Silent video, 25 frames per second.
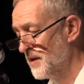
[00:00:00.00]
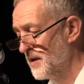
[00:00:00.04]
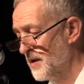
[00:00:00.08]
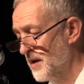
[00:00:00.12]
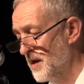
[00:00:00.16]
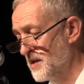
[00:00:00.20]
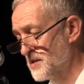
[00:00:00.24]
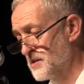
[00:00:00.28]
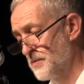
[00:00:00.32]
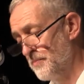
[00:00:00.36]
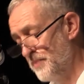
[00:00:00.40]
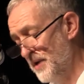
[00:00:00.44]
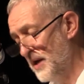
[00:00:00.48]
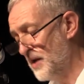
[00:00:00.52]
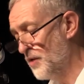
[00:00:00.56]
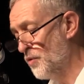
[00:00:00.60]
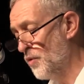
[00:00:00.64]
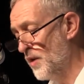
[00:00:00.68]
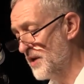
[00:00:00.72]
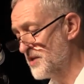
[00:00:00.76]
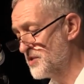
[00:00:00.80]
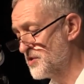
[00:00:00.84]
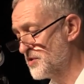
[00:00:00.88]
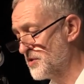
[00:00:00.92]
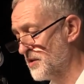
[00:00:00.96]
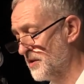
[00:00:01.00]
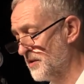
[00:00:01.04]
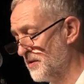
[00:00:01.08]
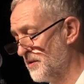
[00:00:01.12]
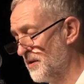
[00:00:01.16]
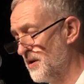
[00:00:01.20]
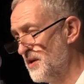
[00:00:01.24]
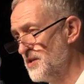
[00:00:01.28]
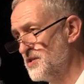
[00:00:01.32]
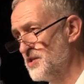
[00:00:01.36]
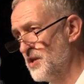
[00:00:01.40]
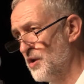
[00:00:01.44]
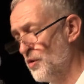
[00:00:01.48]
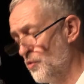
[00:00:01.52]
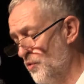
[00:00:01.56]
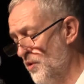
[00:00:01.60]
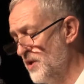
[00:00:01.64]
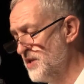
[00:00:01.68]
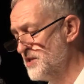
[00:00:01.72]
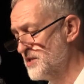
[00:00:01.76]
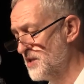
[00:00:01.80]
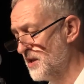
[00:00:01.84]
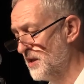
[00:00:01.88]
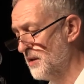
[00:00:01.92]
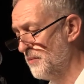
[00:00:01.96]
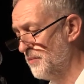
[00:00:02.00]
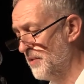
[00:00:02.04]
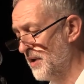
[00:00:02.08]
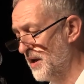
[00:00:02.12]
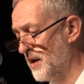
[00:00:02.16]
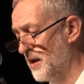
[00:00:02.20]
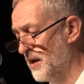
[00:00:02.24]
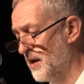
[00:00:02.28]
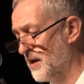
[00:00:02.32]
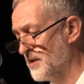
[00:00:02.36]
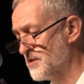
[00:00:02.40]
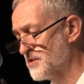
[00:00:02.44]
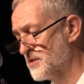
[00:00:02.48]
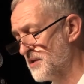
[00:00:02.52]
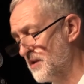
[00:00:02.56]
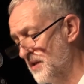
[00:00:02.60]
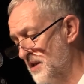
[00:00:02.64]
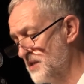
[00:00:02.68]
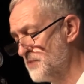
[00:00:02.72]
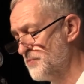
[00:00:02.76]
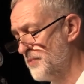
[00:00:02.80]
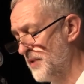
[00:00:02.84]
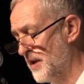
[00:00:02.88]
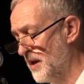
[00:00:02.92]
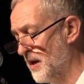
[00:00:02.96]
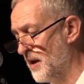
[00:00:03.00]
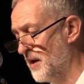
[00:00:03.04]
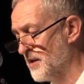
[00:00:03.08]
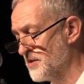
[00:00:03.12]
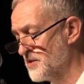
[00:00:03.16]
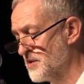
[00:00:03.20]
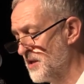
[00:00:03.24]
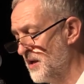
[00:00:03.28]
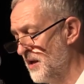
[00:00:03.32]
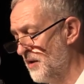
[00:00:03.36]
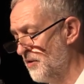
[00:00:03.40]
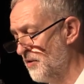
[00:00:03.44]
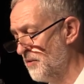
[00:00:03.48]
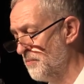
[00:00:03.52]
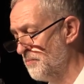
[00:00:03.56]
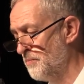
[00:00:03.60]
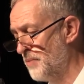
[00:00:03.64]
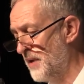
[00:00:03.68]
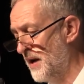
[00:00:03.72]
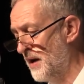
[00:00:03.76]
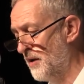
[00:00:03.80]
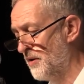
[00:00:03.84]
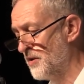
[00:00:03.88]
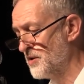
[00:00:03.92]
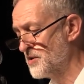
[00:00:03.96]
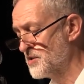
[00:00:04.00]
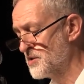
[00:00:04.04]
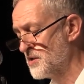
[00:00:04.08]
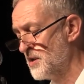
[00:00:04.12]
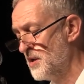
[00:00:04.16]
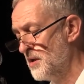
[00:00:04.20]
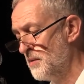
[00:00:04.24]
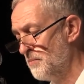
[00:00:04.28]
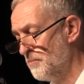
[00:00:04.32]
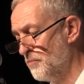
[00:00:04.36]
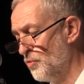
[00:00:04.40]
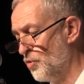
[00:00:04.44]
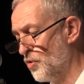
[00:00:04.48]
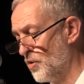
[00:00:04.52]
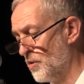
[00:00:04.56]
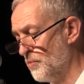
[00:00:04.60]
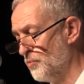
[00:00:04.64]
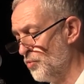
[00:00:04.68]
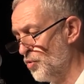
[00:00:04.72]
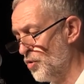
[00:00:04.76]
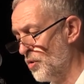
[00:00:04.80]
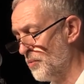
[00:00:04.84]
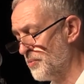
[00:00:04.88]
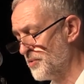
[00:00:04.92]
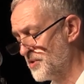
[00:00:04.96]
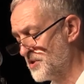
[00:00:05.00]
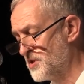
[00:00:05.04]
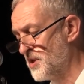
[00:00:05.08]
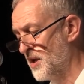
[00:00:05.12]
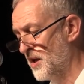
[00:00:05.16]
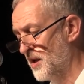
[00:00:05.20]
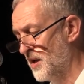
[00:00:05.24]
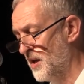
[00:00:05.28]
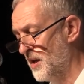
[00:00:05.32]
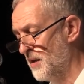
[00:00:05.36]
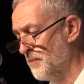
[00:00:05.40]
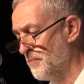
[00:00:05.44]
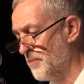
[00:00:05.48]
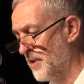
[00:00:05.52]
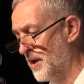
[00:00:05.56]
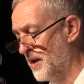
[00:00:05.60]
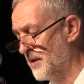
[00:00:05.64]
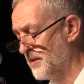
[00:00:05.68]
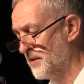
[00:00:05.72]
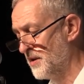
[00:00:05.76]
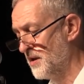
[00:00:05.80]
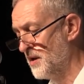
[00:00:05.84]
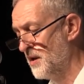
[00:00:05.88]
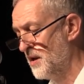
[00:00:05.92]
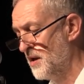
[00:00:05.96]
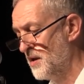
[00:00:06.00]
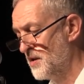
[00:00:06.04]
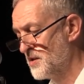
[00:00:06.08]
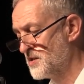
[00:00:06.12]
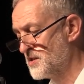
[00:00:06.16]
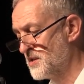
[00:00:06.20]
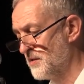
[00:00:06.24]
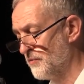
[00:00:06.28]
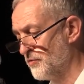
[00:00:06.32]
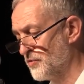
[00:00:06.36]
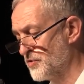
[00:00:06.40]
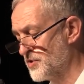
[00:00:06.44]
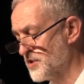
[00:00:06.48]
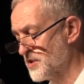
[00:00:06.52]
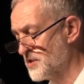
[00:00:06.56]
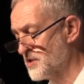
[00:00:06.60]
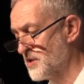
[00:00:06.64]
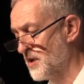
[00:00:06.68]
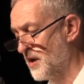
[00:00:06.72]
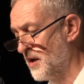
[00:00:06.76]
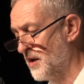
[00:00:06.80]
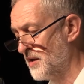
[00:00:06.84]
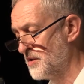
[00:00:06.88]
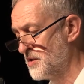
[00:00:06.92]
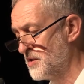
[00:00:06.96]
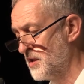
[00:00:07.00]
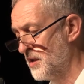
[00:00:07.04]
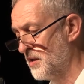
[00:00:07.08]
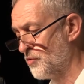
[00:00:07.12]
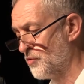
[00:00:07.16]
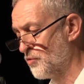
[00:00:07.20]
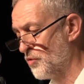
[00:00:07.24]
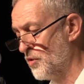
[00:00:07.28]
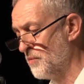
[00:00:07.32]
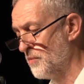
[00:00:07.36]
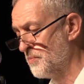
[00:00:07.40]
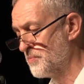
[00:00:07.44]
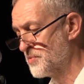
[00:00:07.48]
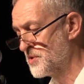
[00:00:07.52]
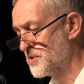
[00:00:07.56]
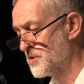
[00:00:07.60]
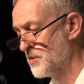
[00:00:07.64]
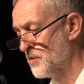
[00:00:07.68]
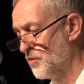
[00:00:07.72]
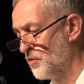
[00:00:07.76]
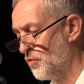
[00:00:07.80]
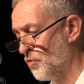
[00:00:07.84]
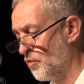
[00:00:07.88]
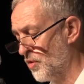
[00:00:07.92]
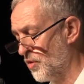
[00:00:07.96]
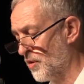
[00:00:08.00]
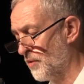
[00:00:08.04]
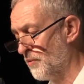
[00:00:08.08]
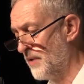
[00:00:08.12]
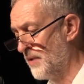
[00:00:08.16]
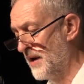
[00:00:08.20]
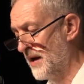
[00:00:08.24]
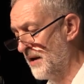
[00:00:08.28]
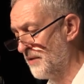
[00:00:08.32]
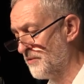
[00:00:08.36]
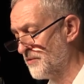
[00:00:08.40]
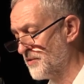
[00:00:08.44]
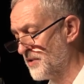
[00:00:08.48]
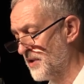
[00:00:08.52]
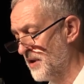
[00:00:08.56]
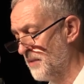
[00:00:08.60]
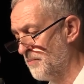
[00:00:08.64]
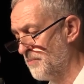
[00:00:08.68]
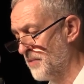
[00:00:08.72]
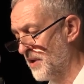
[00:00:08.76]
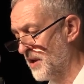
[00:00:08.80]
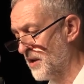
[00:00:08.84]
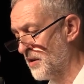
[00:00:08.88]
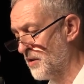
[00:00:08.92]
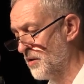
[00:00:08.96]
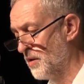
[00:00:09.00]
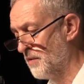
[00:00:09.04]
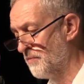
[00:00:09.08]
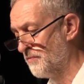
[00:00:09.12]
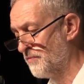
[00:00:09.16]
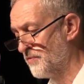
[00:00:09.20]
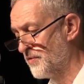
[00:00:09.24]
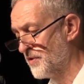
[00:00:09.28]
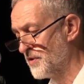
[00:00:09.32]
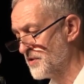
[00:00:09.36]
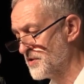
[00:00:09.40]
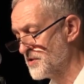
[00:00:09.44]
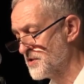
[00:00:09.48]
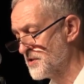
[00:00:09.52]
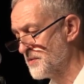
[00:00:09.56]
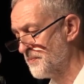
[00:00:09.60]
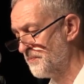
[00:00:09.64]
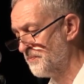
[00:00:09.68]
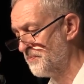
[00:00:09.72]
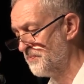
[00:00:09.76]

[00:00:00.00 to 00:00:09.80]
It's a big question that is increasingly being asked and is being asked here in Paris more and more, particularly by the civil society groups all around the big conference.